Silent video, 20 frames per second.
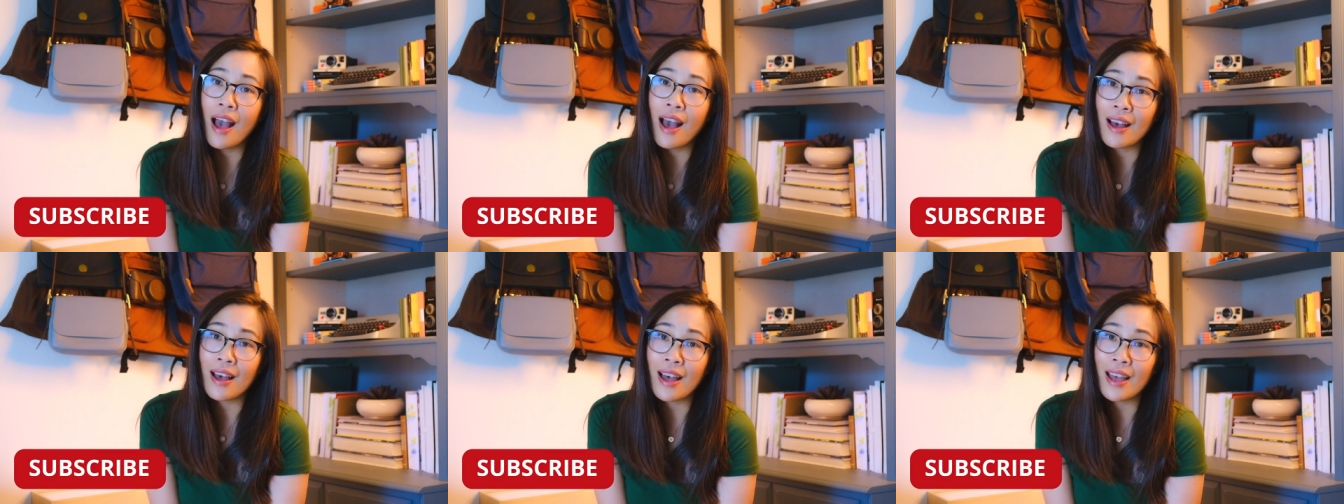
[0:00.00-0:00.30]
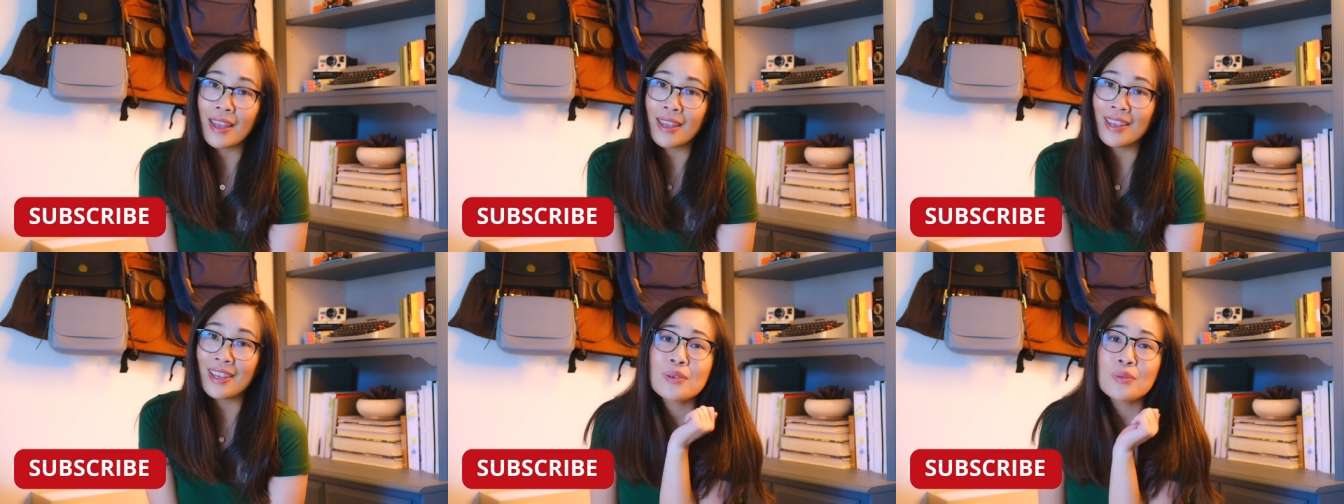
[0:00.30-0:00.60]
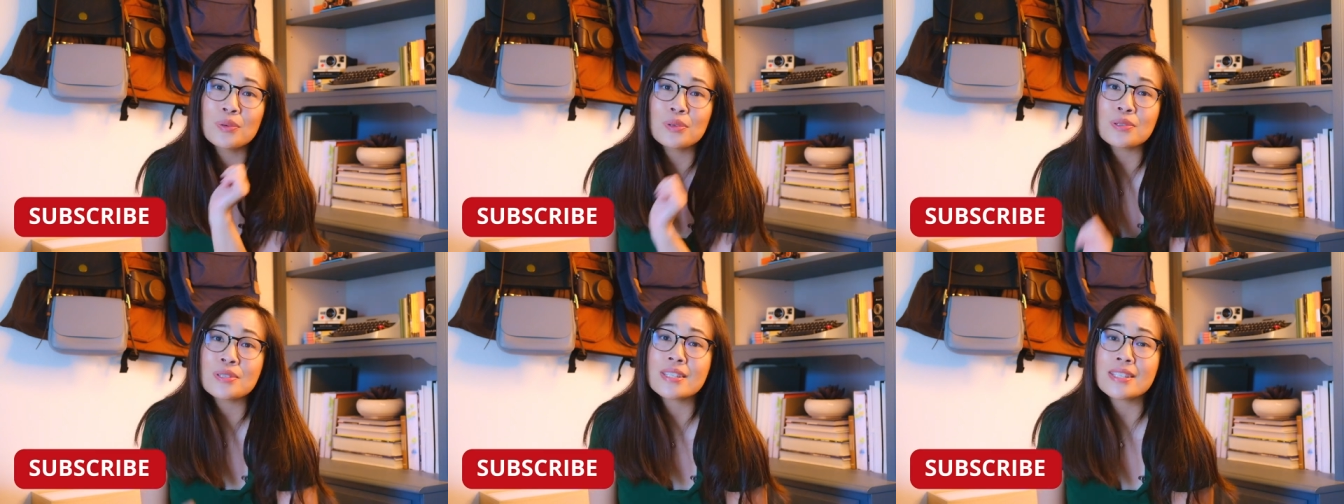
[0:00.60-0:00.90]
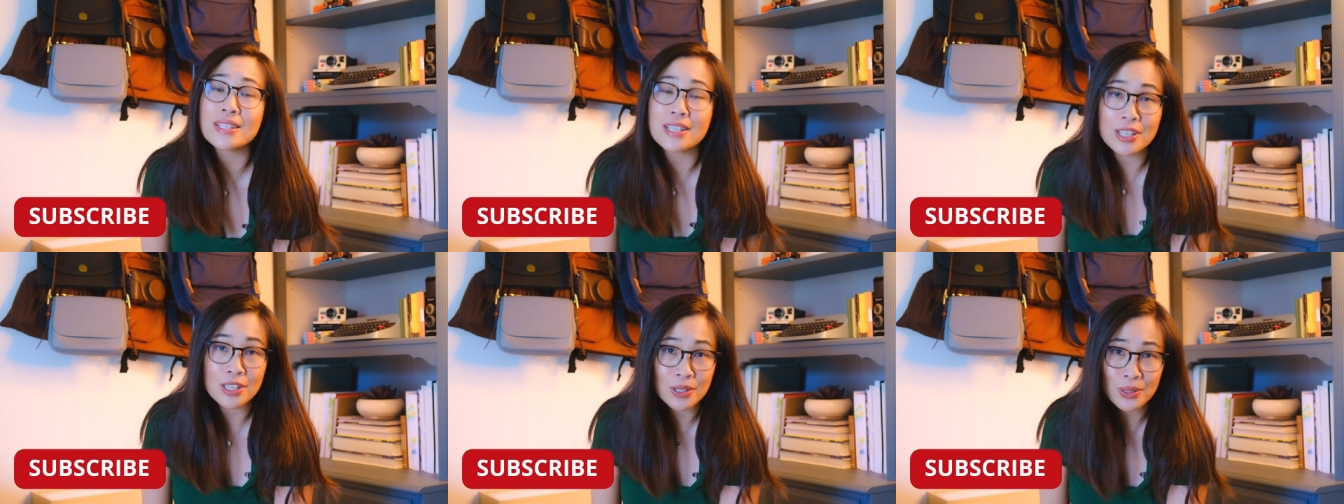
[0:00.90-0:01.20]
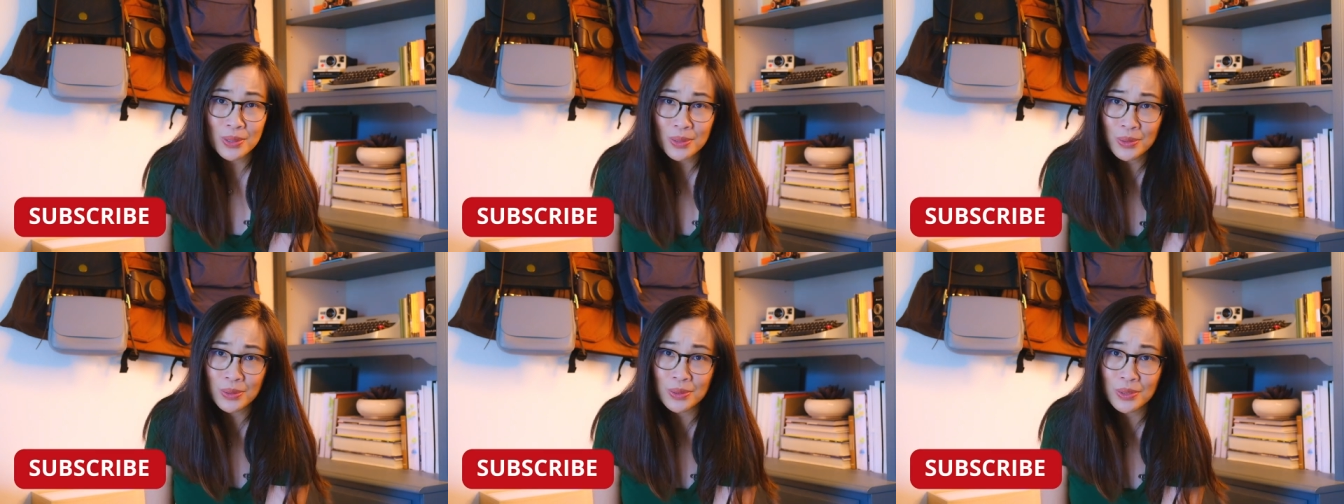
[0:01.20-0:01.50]
I will see
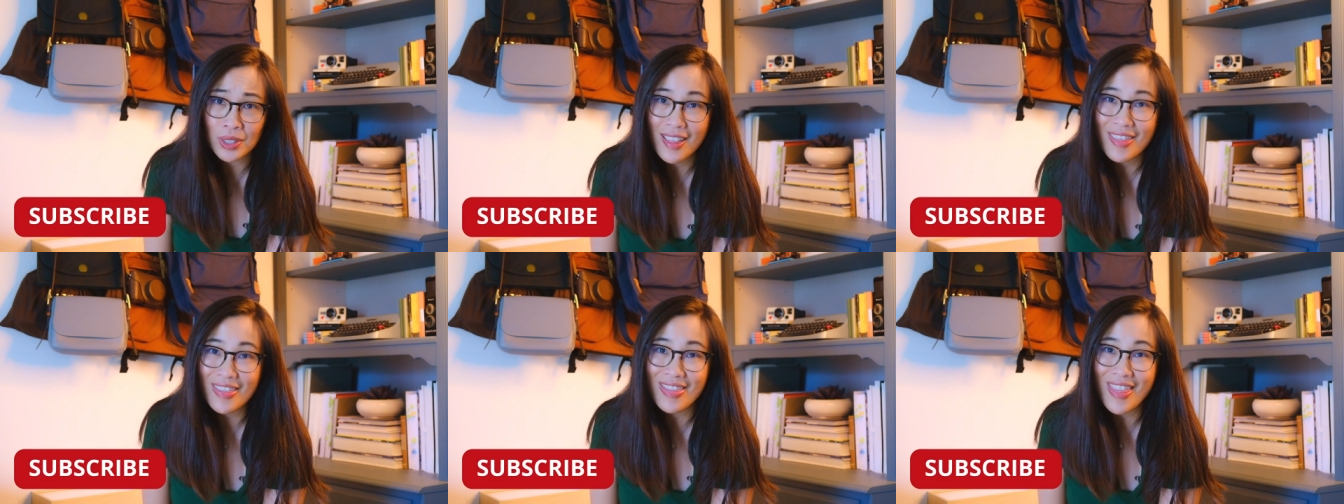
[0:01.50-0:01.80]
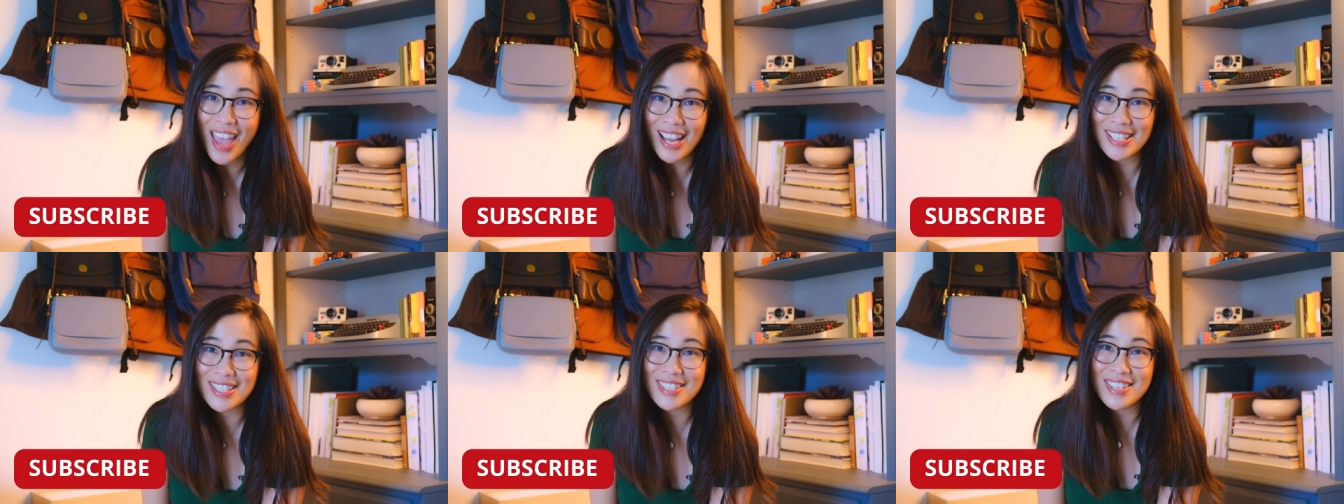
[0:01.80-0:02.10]
you next